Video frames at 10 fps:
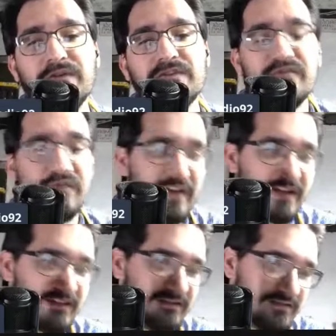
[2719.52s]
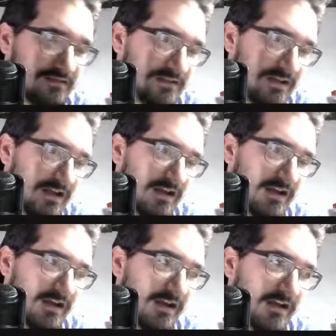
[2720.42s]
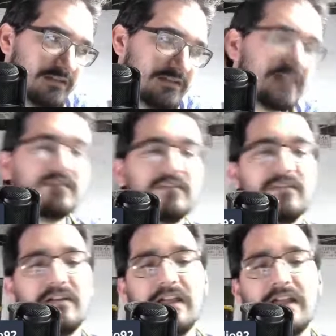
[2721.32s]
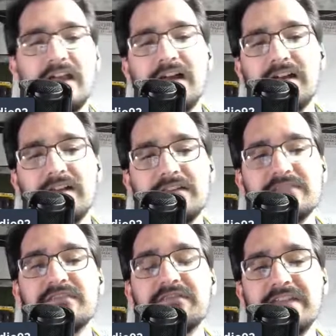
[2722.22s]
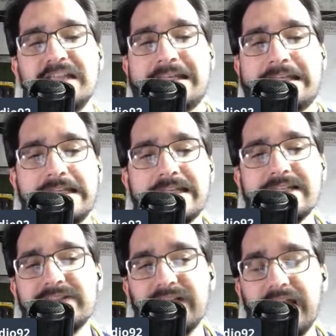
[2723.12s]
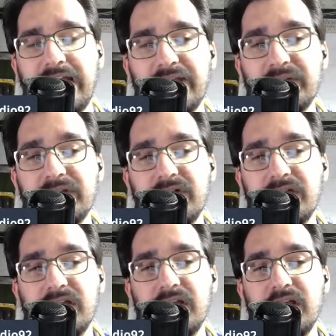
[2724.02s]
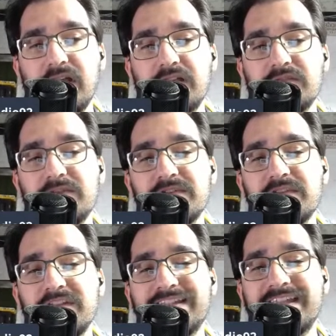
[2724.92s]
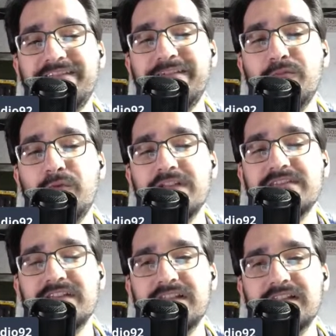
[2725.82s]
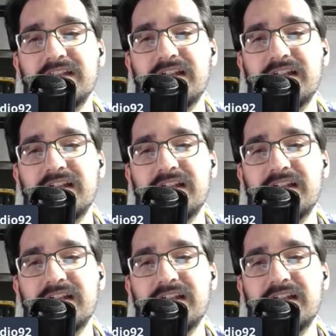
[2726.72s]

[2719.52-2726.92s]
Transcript: of those things. Does the Fiend need the title? It's one of the things. If he wins it,